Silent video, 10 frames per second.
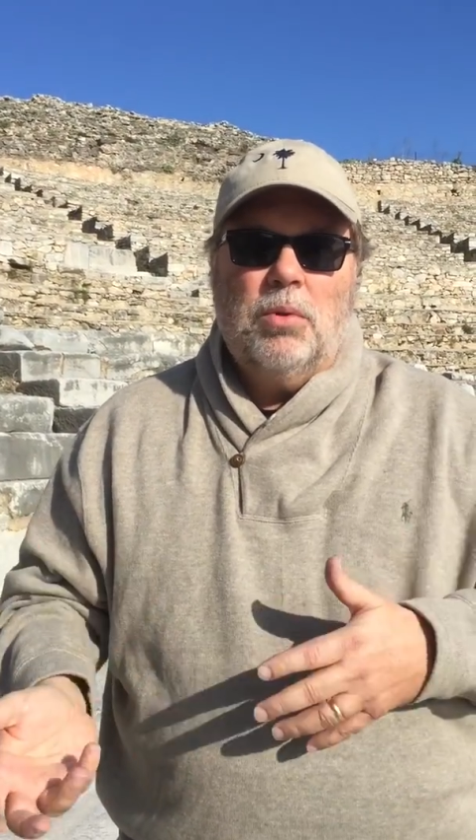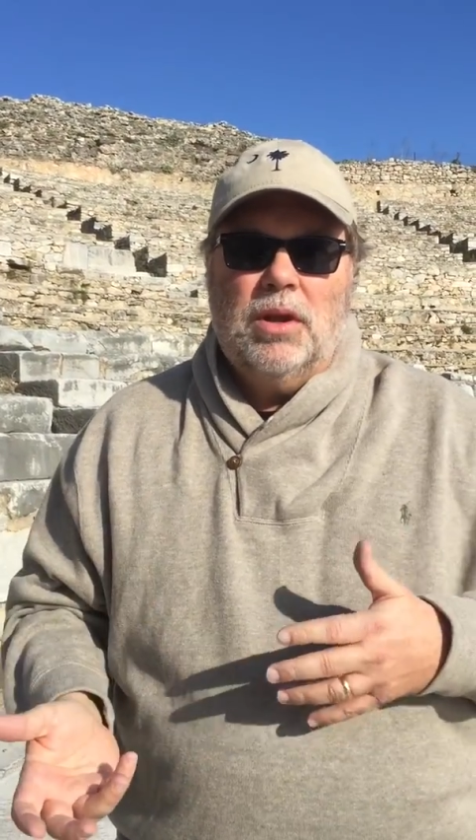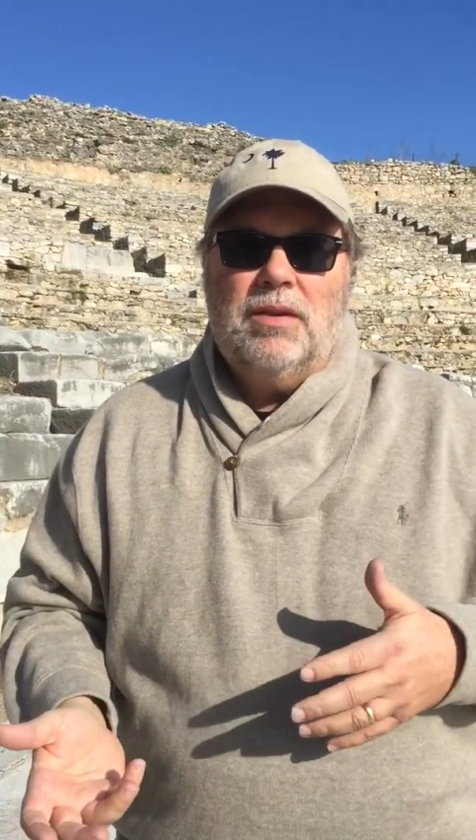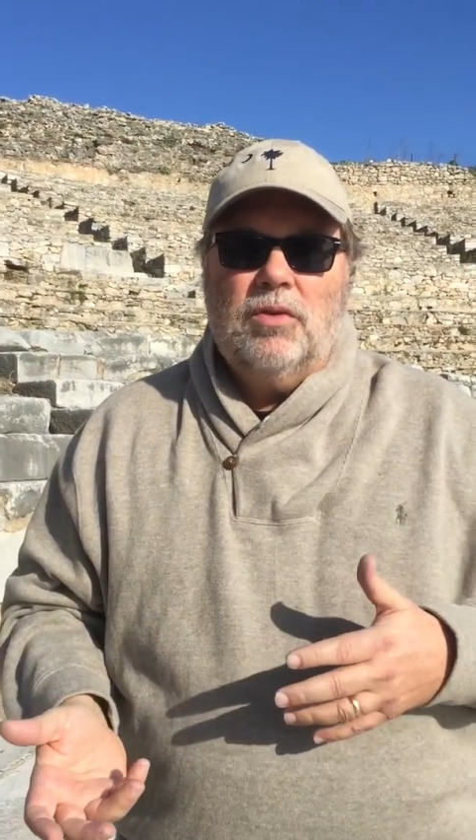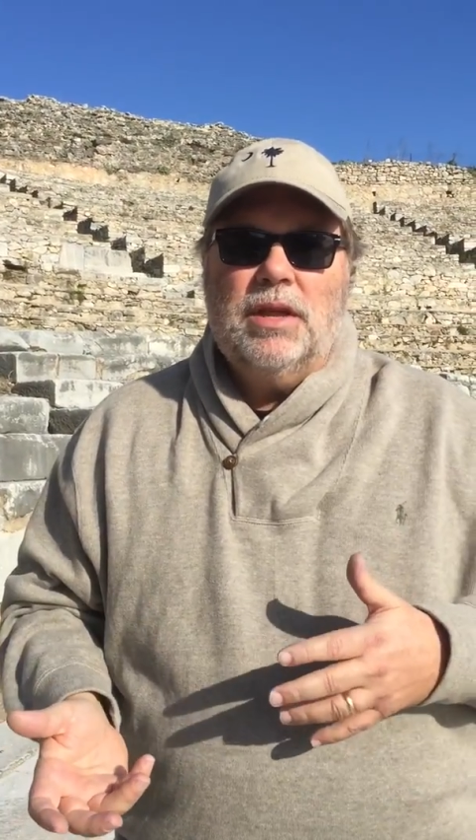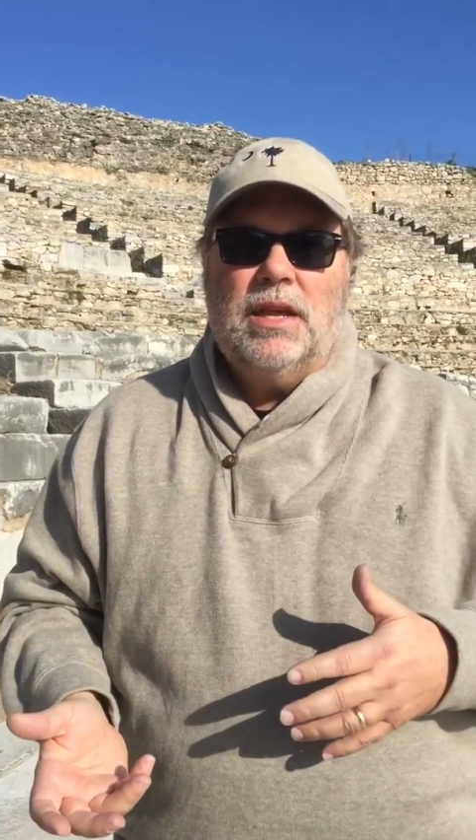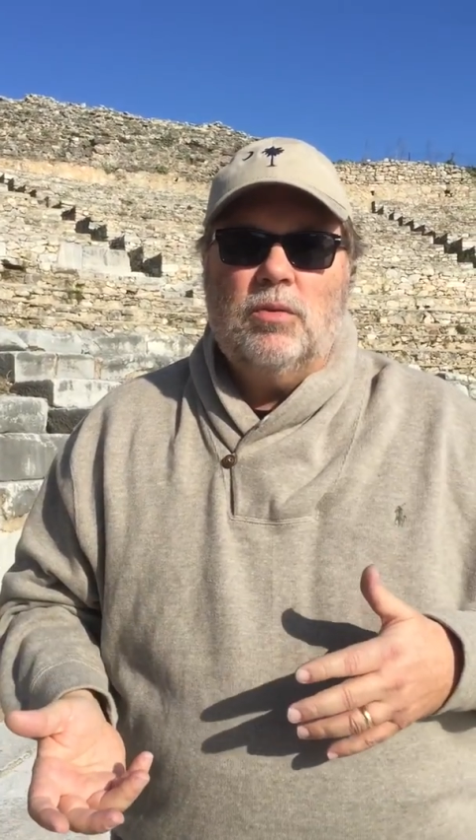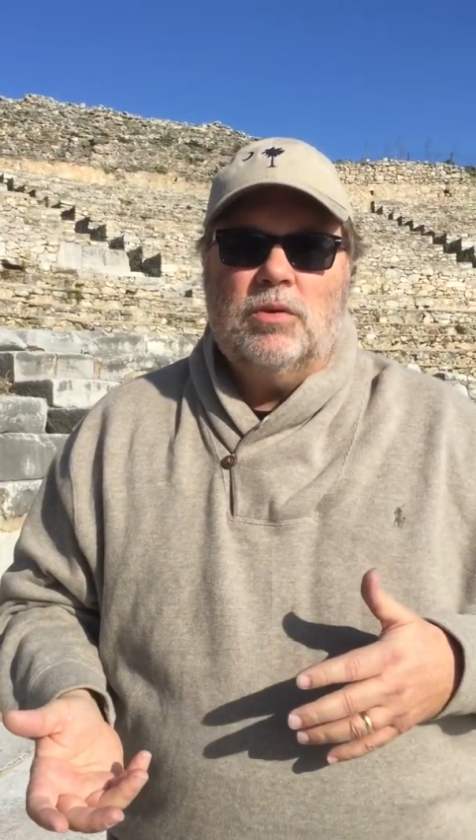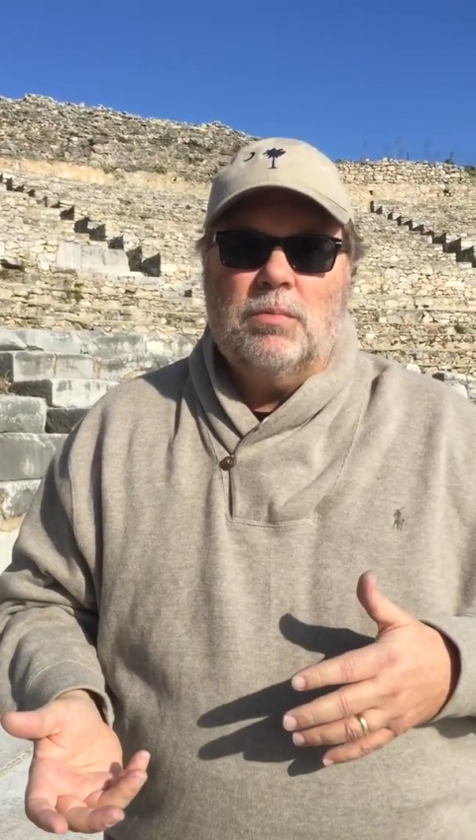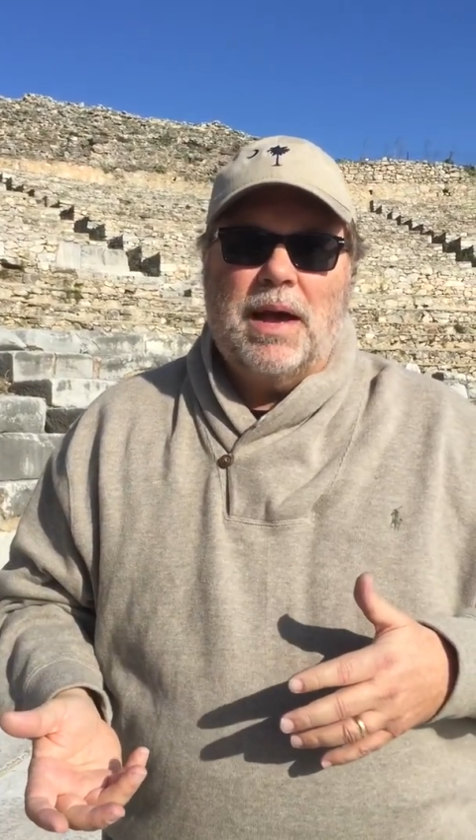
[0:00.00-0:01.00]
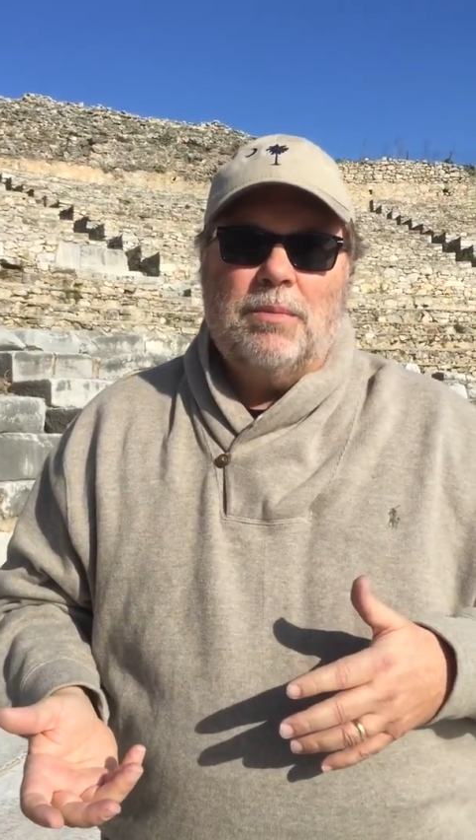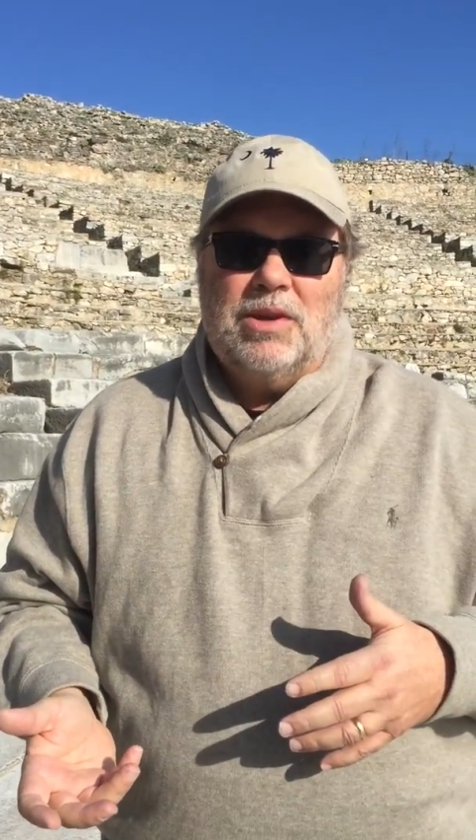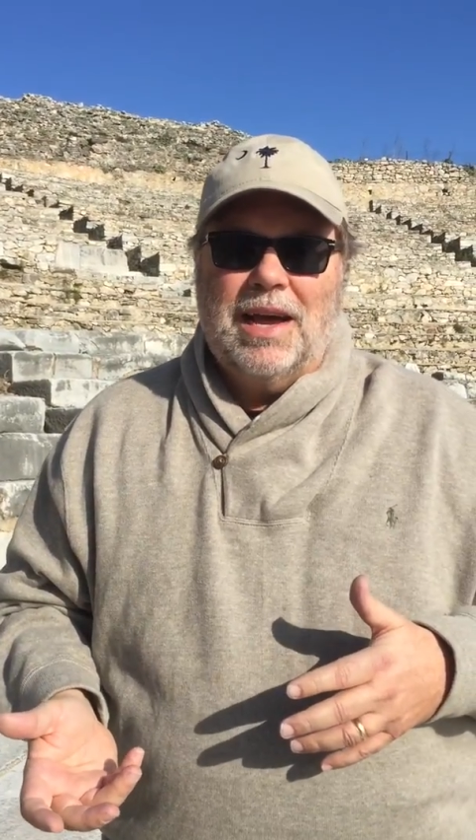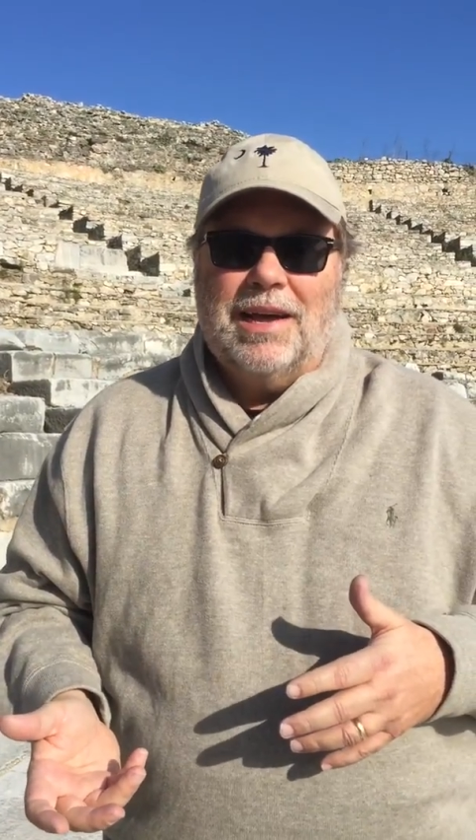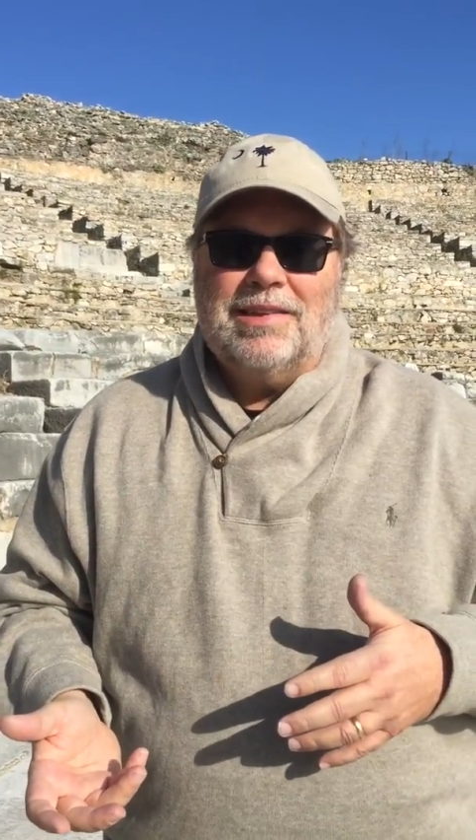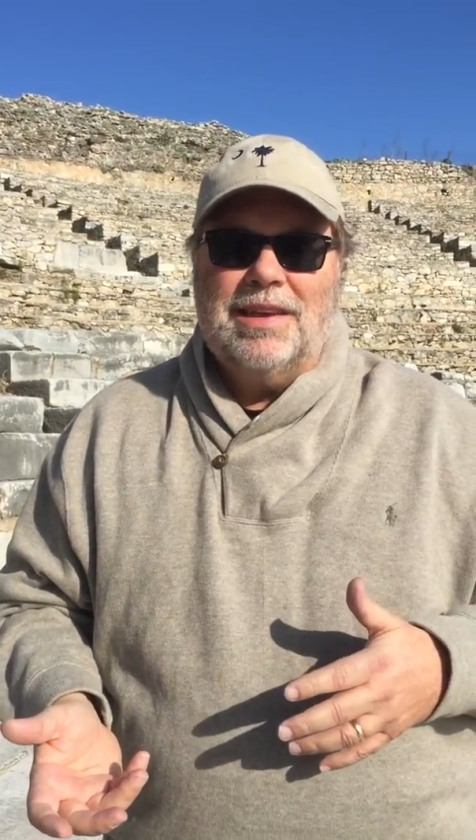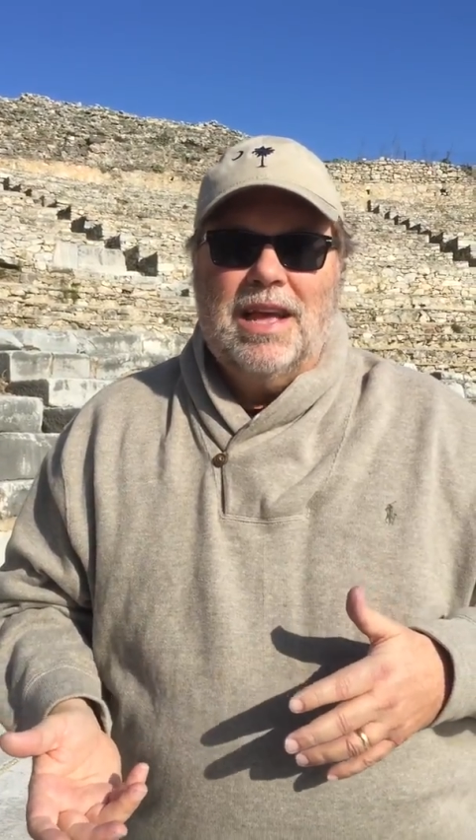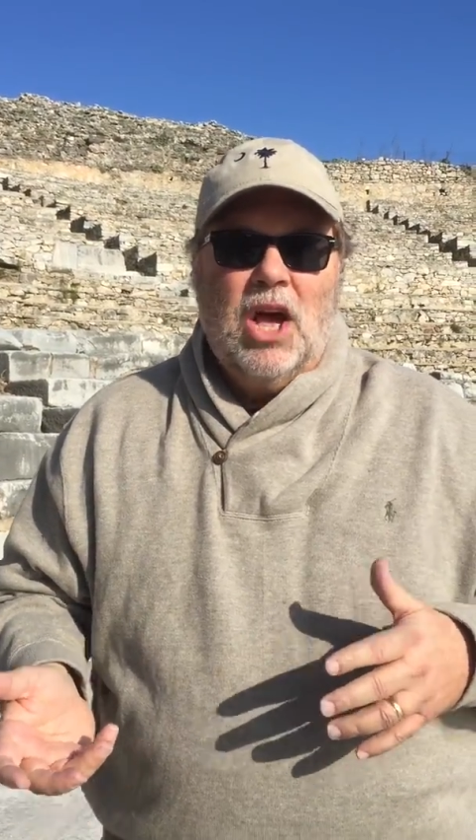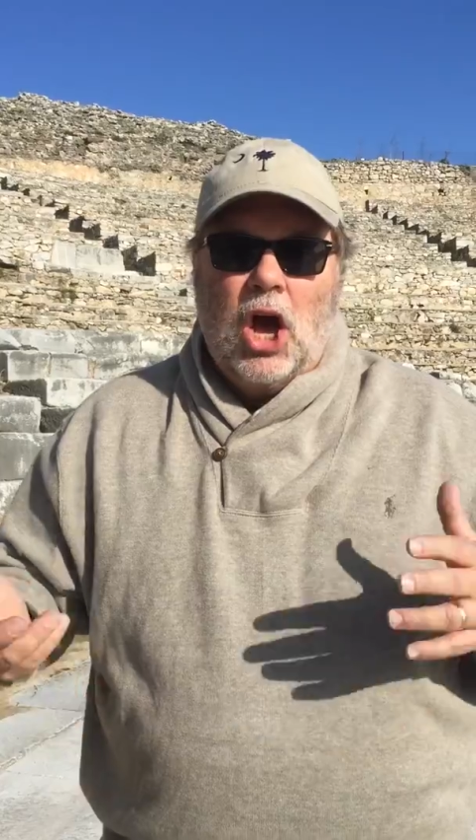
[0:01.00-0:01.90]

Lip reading: believe Lydia was baptized.